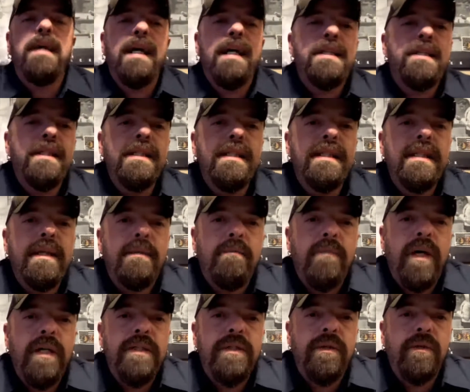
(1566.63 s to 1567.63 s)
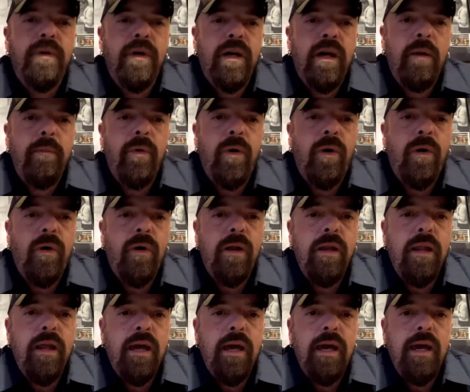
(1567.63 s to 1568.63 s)
I actually did a mustard rub
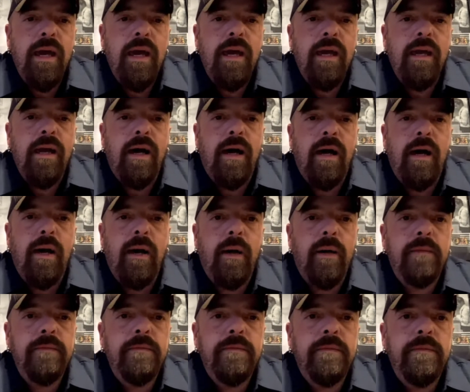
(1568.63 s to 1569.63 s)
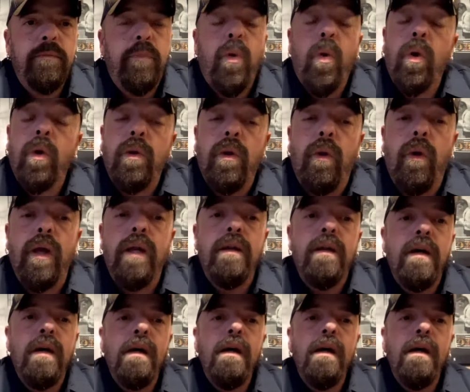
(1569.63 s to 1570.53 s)
on a pork loin.